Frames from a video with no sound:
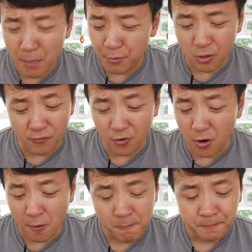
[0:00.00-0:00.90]
But
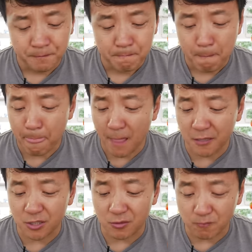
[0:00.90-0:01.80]
overall,
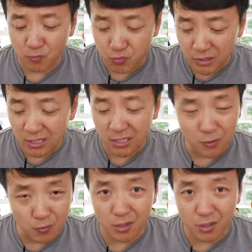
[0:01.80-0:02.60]
it's a really,